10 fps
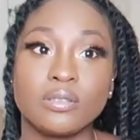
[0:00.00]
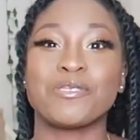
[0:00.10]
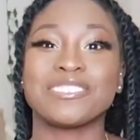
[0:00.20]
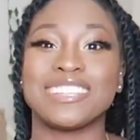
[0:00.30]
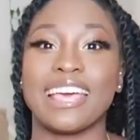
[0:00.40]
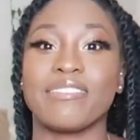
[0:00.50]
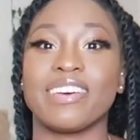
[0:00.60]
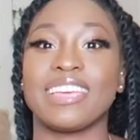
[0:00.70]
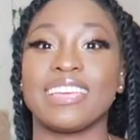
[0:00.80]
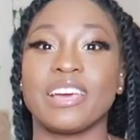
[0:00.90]
It's supposed to have a
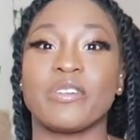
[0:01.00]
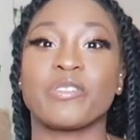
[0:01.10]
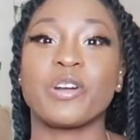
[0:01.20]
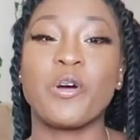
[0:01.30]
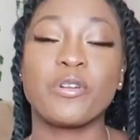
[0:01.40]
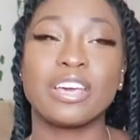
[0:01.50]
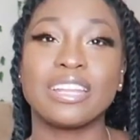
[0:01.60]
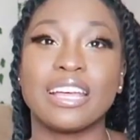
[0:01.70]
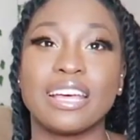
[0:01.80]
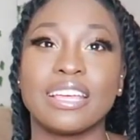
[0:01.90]
hint of
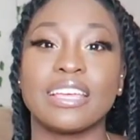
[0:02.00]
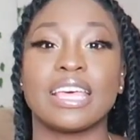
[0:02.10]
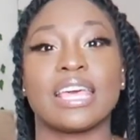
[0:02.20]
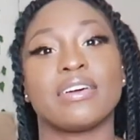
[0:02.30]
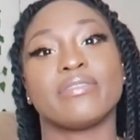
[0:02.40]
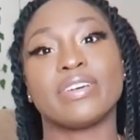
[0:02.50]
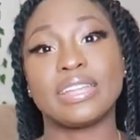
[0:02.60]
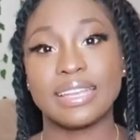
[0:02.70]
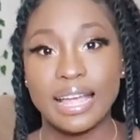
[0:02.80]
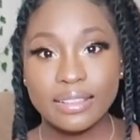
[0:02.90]
coconut,
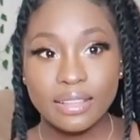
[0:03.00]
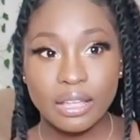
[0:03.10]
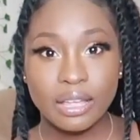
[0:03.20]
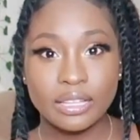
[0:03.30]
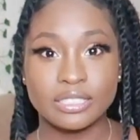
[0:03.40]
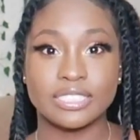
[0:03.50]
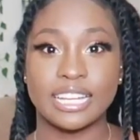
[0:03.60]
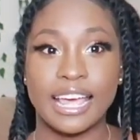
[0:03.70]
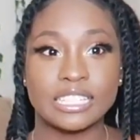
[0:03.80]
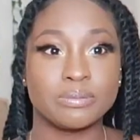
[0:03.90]
vanilla,
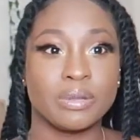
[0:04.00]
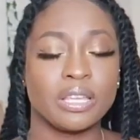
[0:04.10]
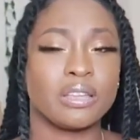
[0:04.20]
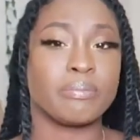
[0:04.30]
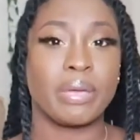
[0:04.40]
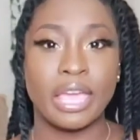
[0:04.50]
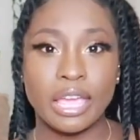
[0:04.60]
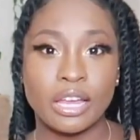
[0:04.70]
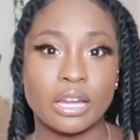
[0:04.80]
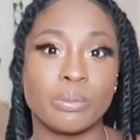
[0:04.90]
jasmine,
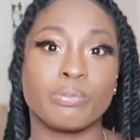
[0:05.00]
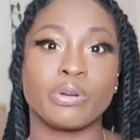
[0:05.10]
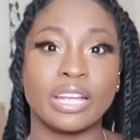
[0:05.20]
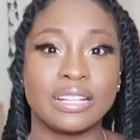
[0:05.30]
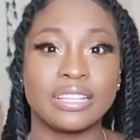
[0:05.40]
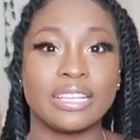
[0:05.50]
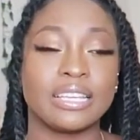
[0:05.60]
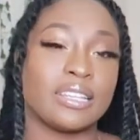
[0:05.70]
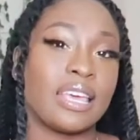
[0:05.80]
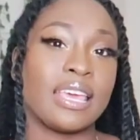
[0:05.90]
pear,
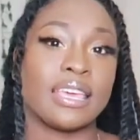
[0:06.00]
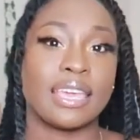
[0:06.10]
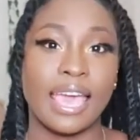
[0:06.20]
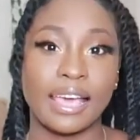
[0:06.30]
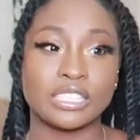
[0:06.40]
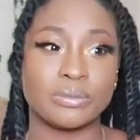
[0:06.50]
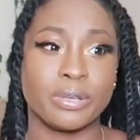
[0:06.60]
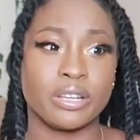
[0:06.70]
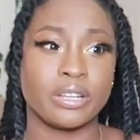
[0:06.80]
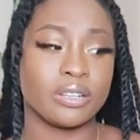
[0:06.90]
praline,
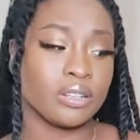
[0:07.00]
cashmere.